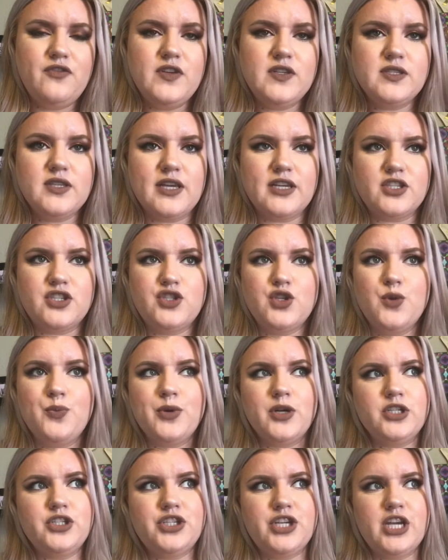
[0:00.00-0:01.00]
is like
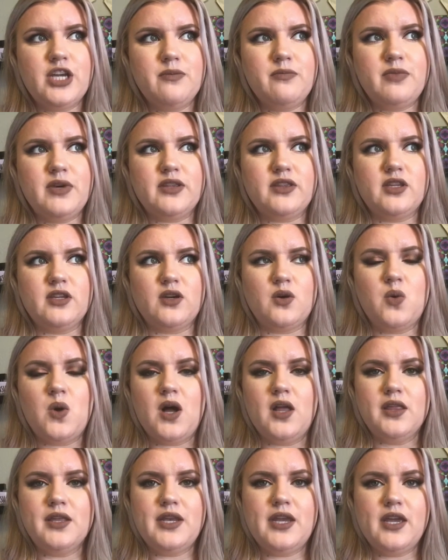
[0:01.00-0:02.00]
super cheap, but the
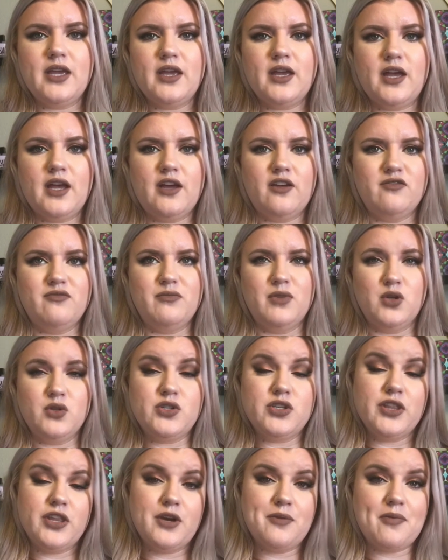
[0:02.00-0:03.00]
quality of
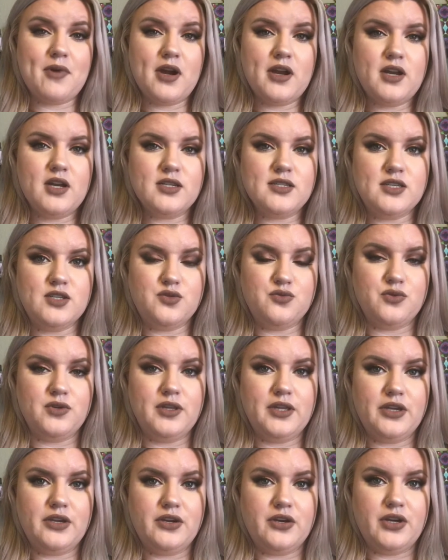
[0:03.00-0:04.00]
most of their products is
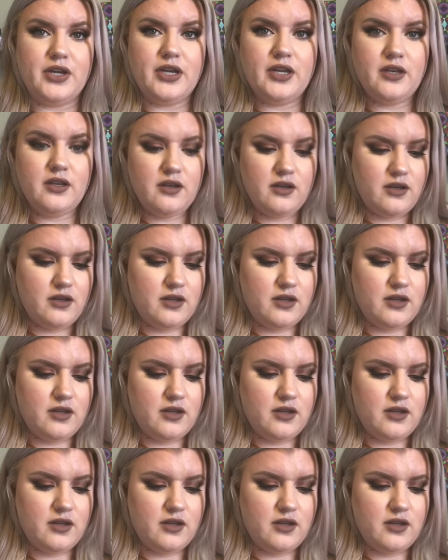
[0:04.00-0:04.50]
really good.